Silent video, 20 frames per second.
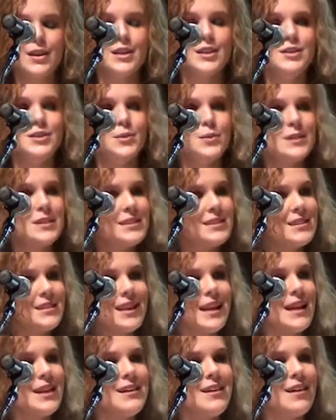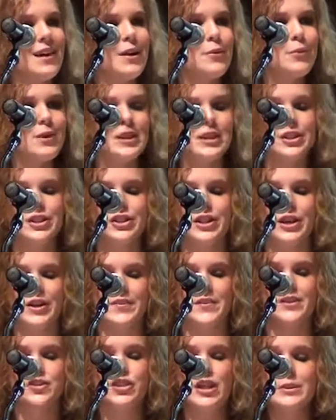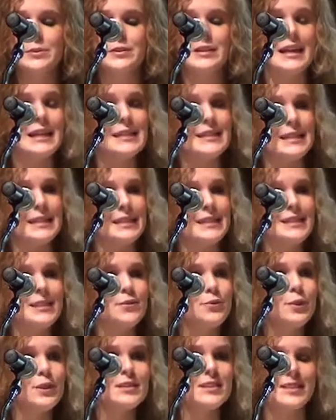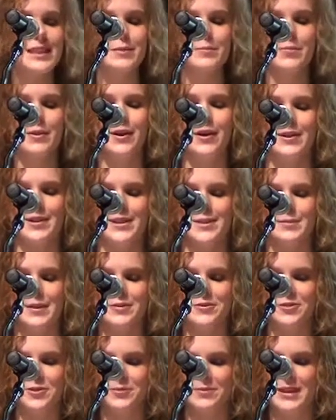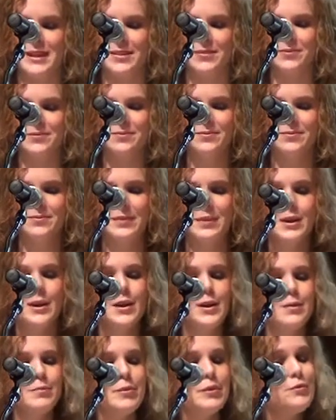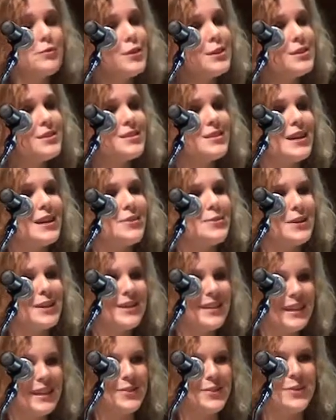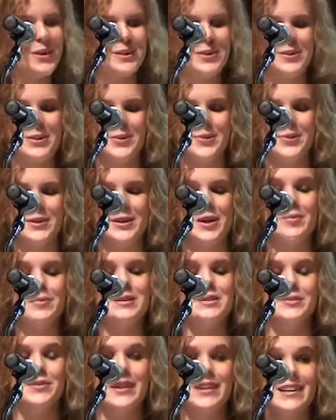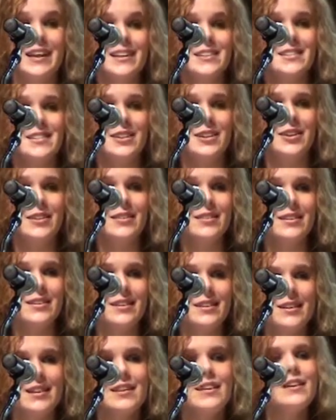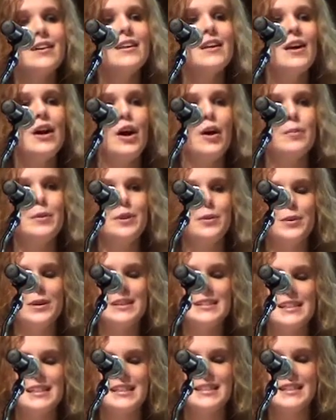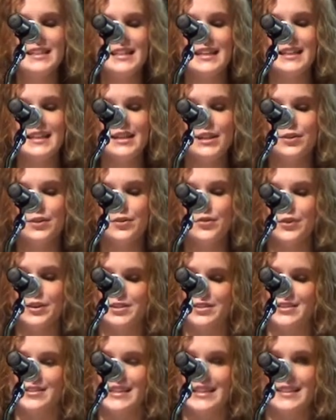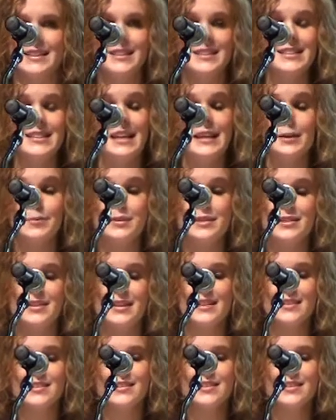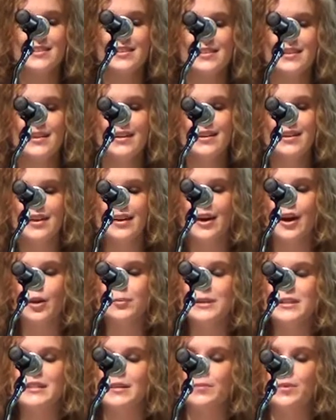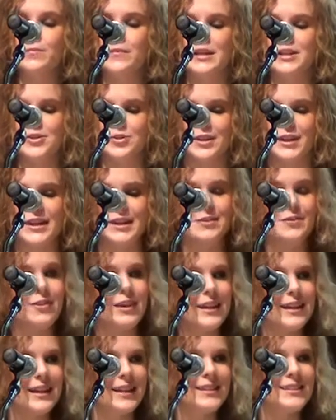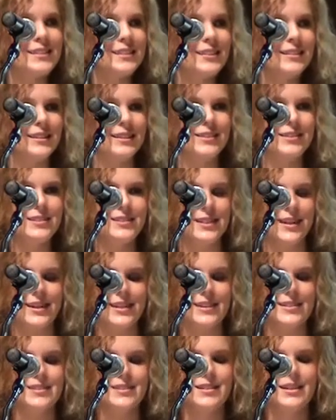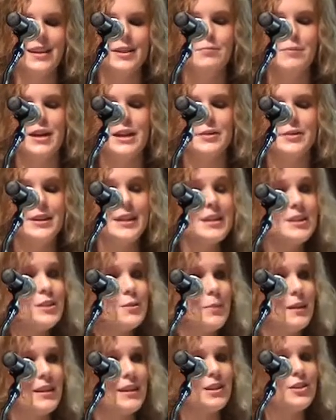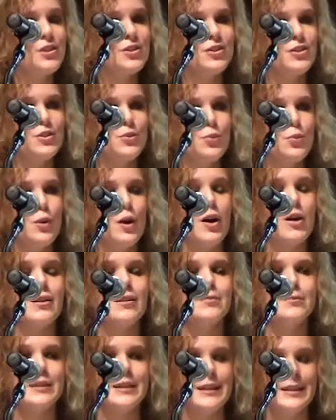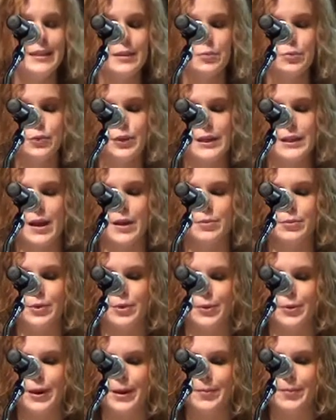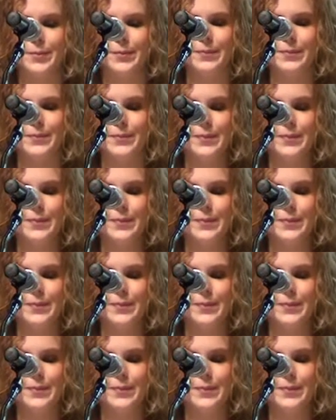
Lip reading: So instead, I want to share the general ideas of what St. Paul has meant for me. But first, I want to you all know what I'll be doing next year. I'll be going to Indiana University to study business. I'll be double majoring in finance and legal studies and learning Spanish while completing the pre-law program.